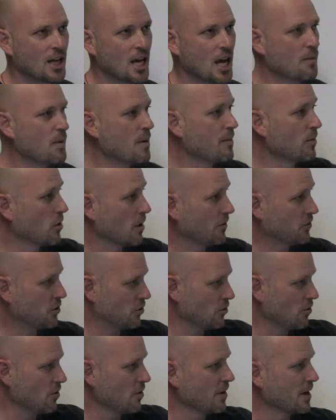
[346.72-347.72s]
and when we're
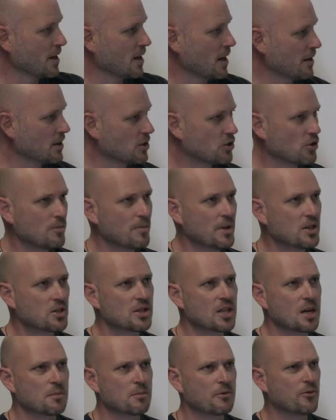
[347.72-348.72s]
offshore, and I think Jude
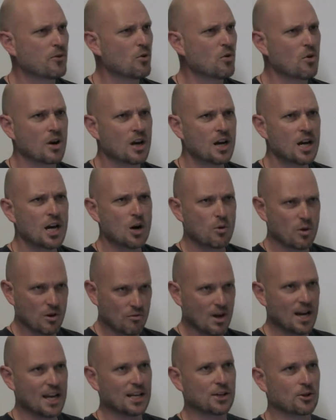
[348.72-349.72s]
mentioned that before, we're
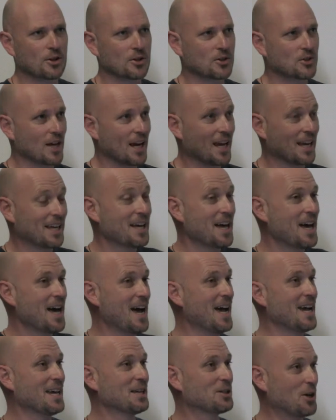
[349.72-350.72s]
really good at saying,
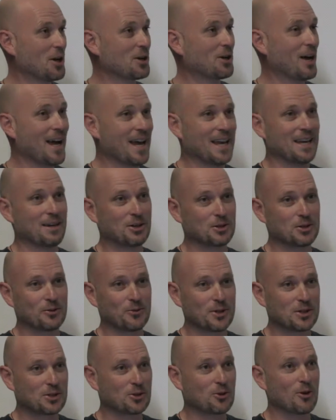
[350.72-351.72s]
hey, it's okay, because if
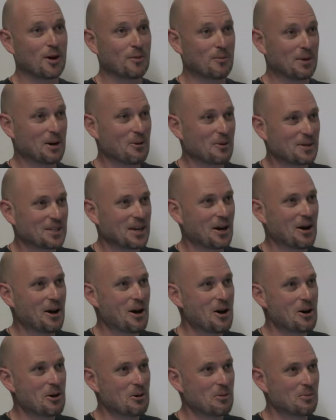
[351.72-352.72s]
we screw up, we can always go
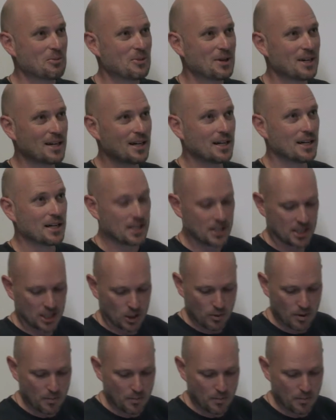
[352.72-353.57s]
home. So